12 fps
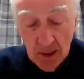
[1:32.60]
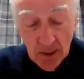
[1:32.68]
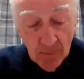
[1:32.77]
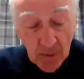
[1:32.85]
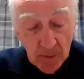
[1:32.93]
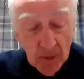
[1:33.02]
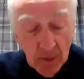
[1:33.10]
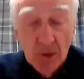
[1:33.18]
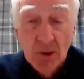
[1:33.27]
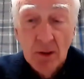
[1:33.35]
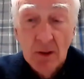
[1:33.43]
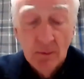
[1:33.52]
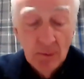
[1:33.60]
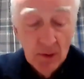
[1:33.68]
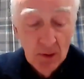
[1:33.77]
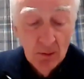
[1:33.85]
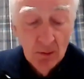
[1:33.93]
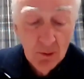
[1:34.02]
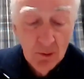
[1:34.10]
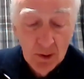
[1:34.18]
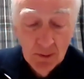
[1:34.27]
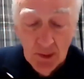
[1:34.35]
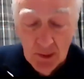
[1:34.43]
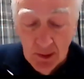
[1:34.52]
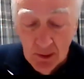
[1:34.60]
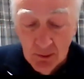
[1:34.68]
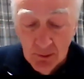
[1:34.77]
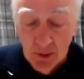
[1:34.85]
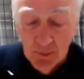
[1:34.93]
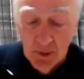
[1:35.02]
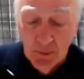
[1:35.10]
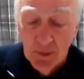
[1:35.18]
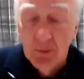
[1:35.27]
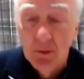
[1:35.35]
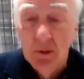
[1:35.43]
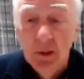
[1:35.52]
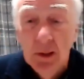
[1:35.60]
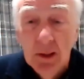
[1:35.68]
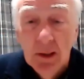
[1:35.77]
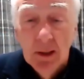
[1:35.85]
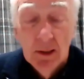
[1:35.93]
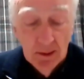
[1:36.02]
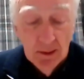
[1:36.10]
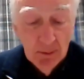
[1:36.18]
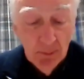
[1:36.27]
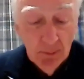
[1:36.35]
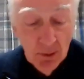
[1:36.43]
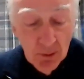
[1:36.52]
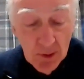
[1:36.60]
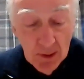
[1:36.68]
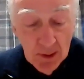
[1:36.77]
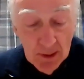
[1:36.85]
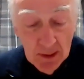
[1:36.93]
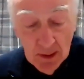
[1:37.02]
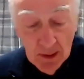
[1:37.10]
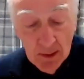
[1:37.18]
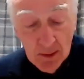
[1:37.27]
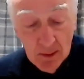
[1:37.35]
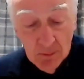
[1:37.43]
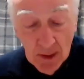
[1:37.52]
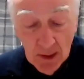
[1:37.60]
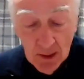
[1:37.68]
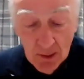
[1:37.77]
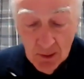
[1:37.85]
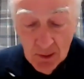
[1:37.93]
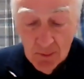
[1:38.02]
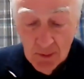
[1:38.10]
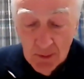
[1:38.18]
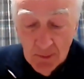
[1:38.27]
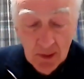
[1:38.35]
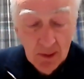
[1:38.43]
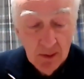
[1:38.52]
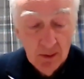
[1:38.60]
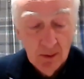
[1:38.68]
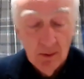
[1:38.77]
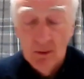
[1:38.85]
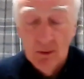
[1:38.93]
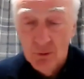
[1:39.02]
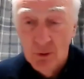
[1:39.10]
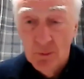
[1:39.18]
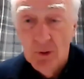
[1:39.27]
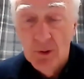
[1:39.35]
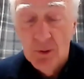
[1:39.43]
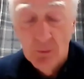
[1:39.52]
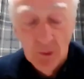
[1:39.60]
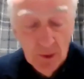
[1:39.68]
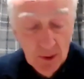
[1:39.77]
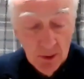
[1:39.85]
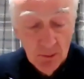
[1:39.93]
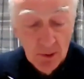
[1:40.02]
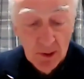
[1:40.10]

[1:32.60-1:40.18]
They've been much misused over the centuries by people imposing ideas and meanings on them and miss the true point of what Jesus was